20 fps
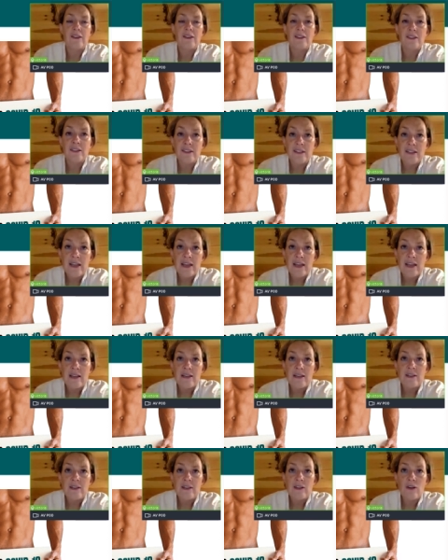the
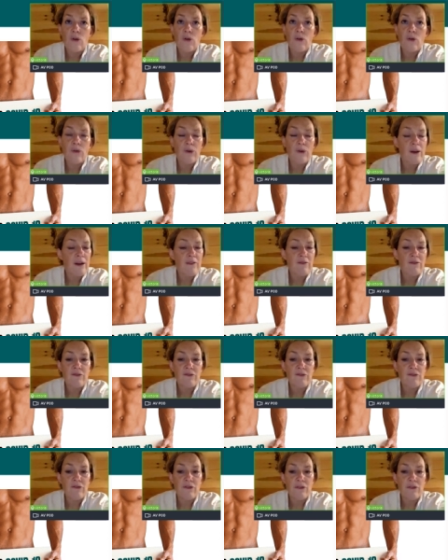disease, or
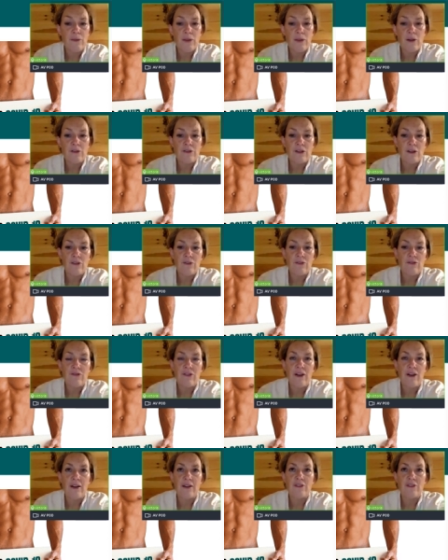even from those who've
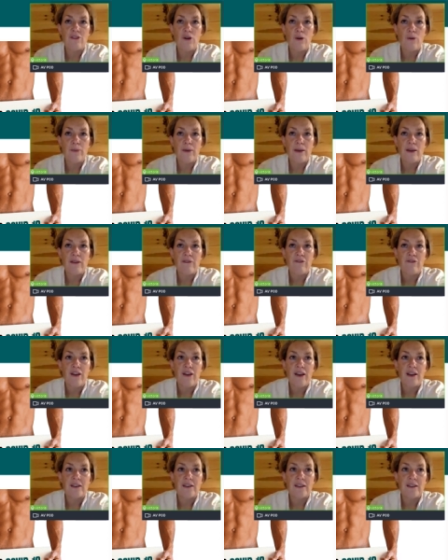uh, not been
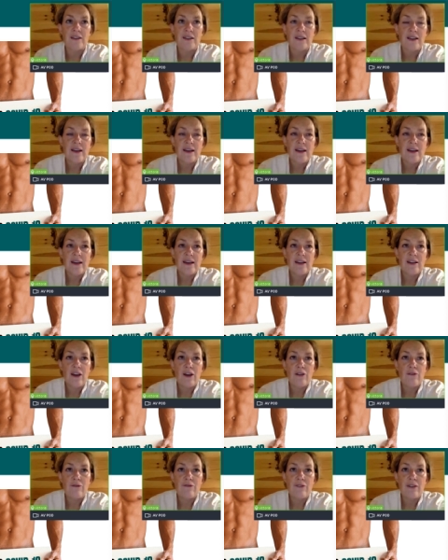infected, and
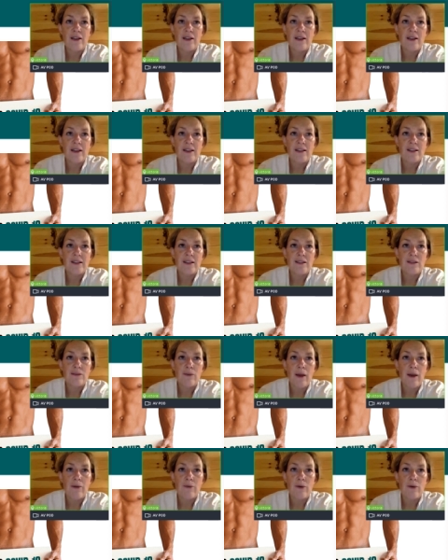hopefully in this way
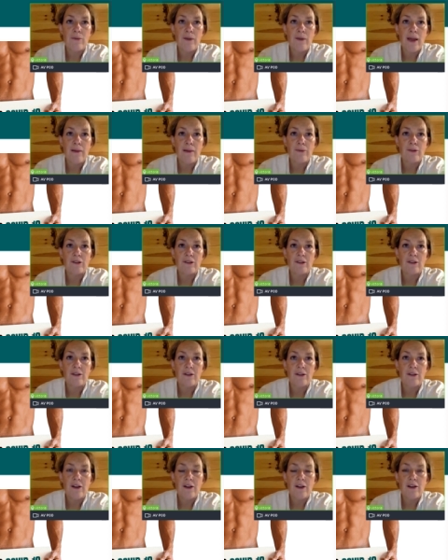we'll be able to
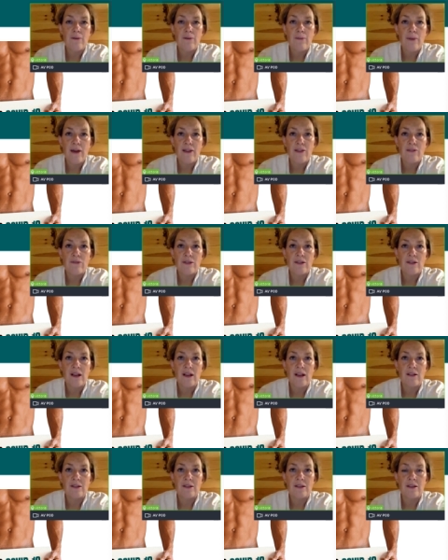compare the
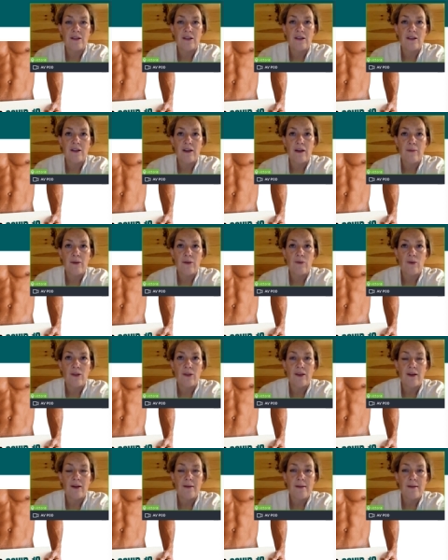results and determine
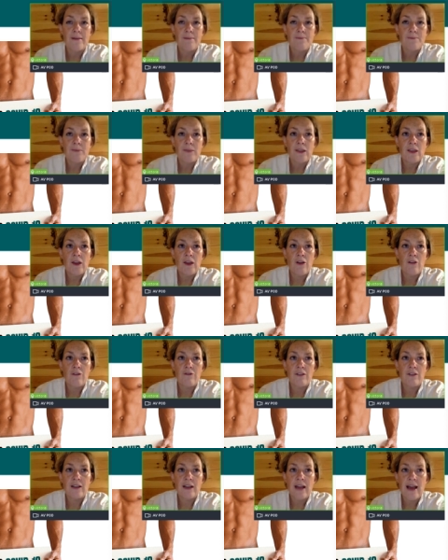whether
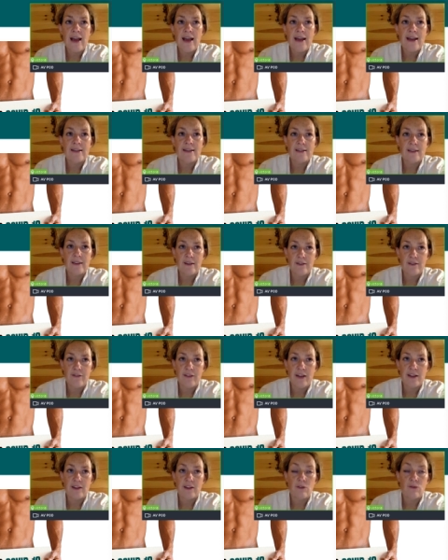COVID has
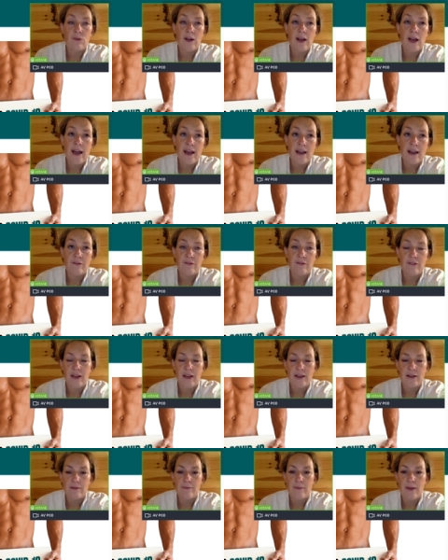affected or can
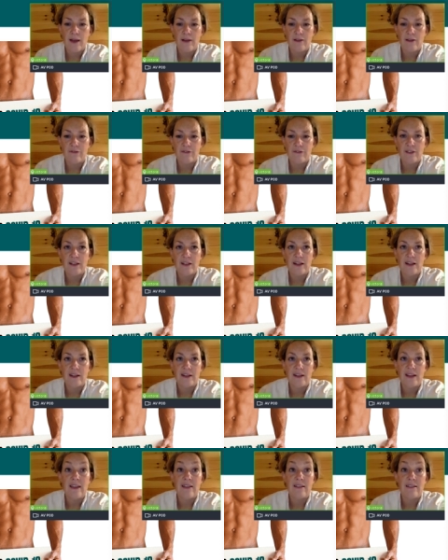affect male
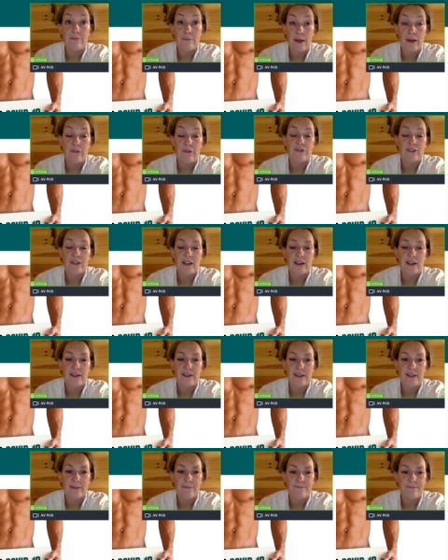fertility. Male
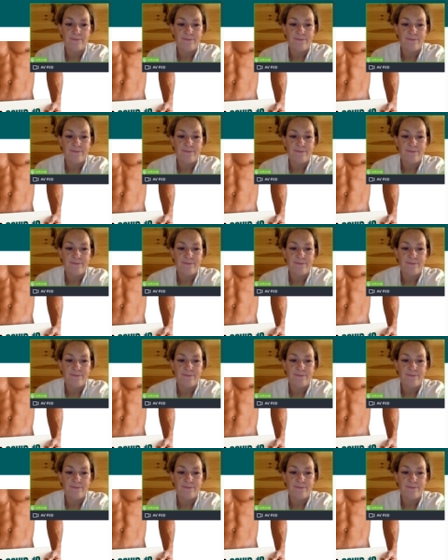fertility.